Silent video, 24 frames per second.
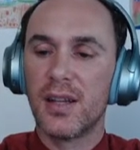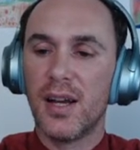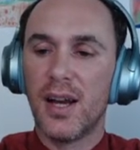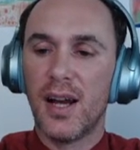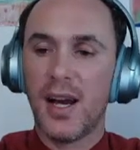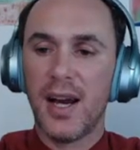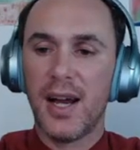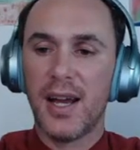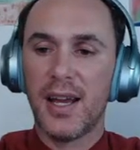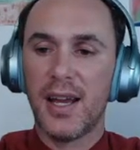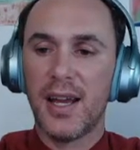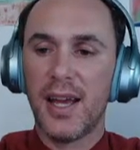
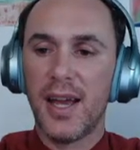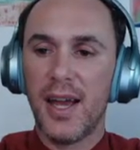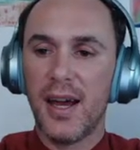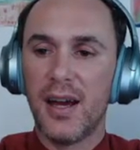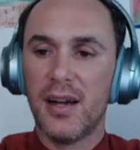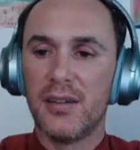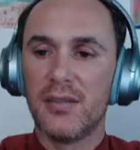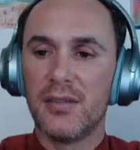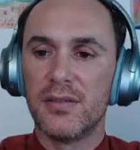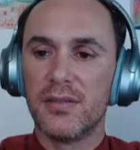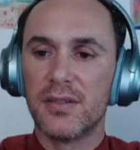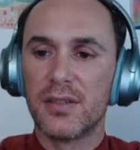I
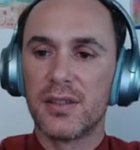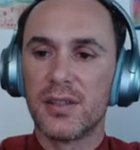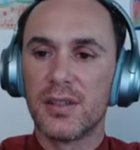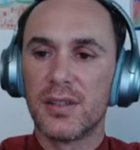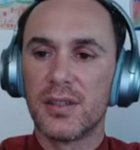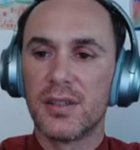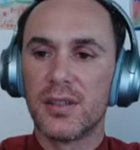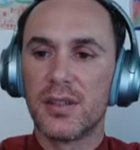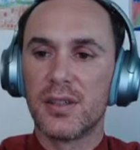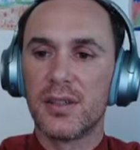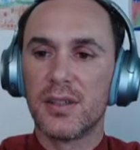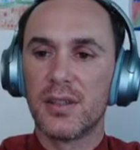have,
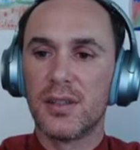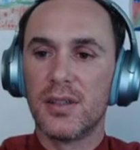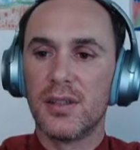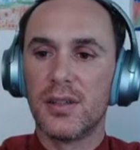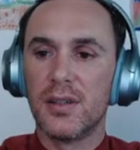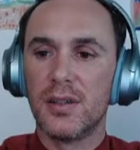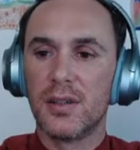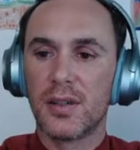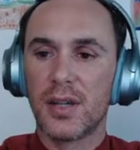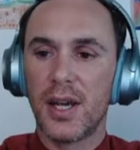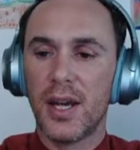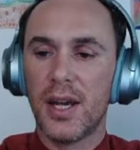
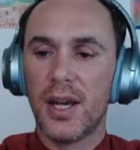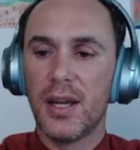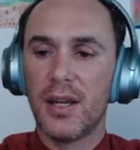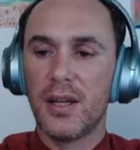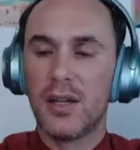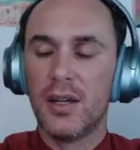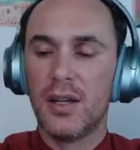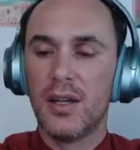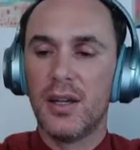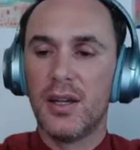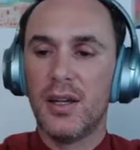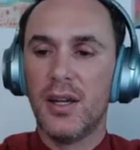okay?
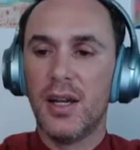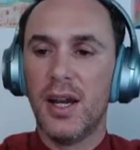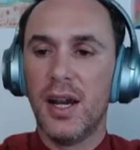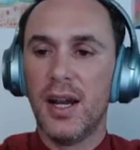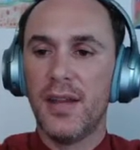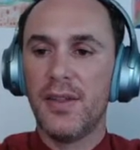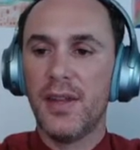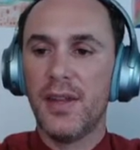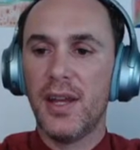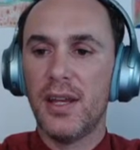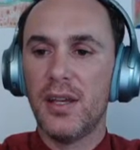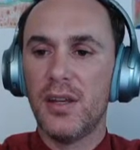And
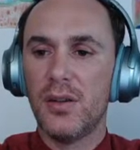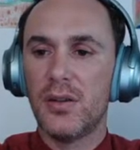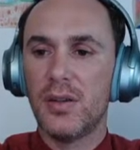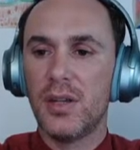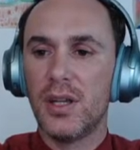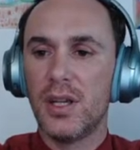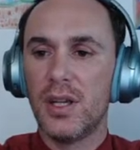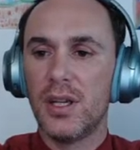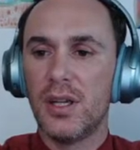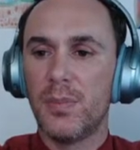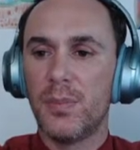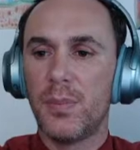then you
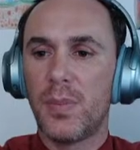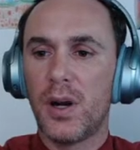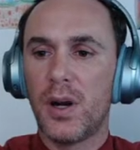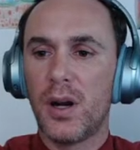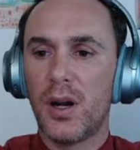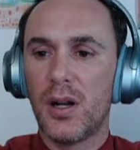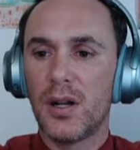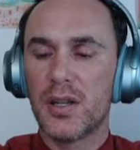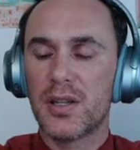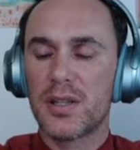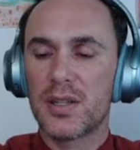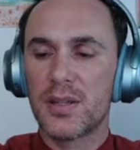need a
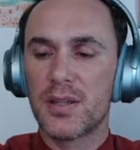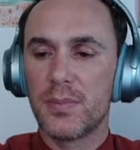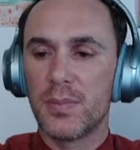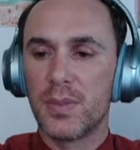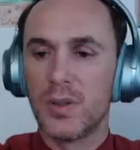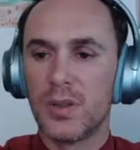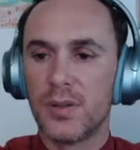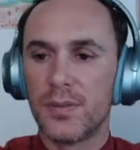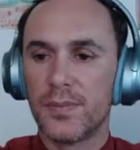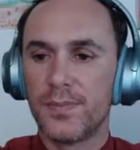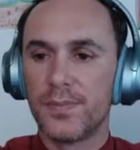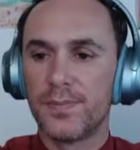participle,